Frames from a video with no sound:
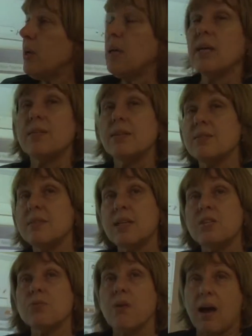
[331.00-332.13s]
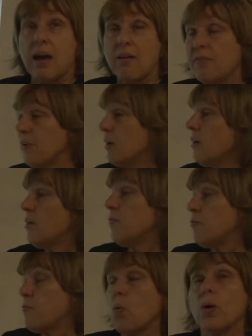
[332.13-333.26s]
it in the Z drive
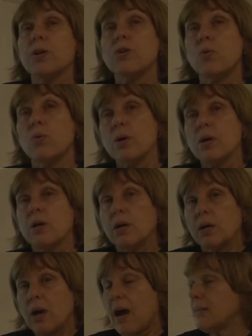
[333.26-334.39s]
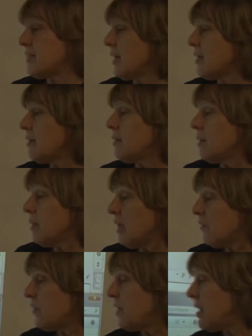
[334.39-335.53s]
for your content. Give it a